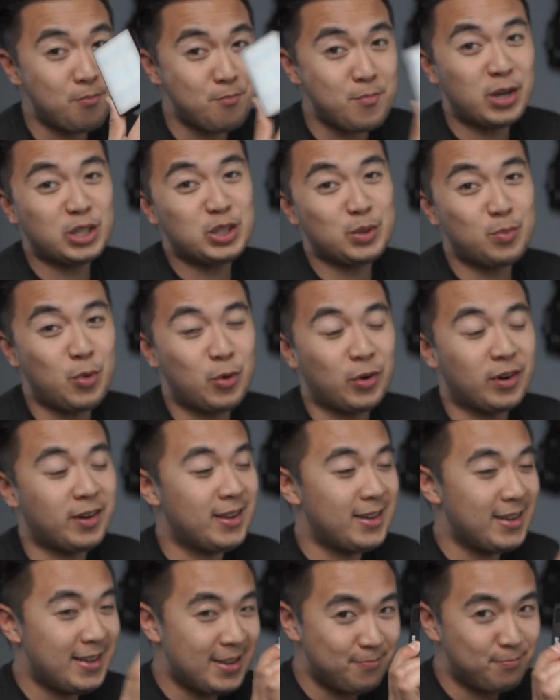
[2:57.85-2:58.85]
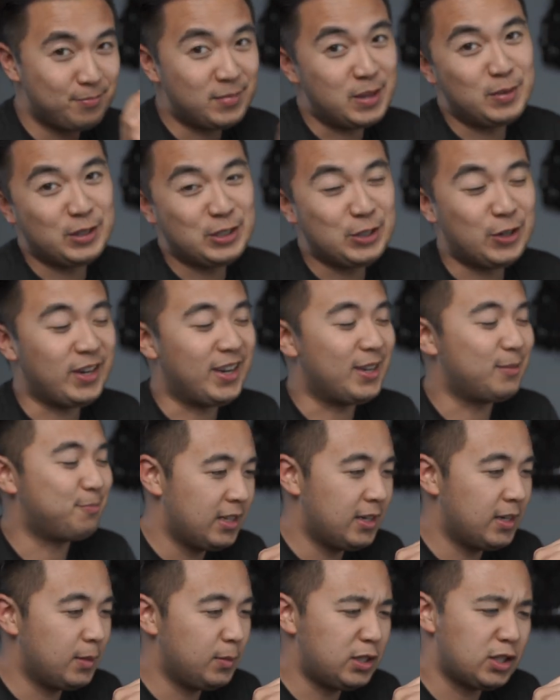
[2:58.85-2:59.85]
much more. Let me show you.
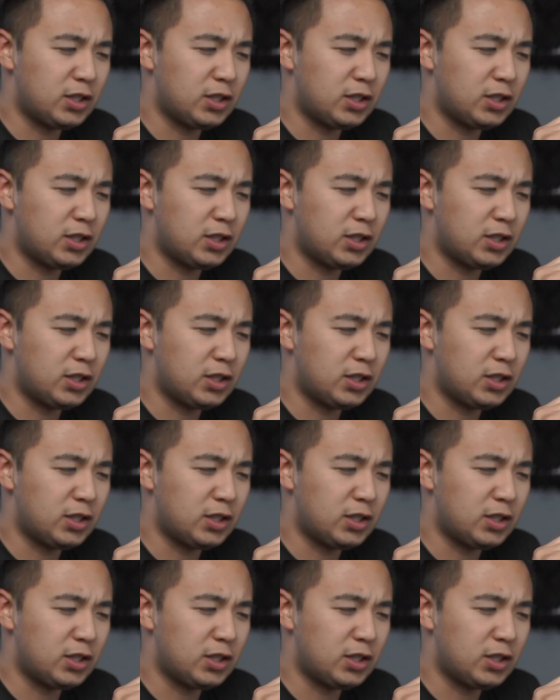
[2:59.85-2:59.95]
Here, let me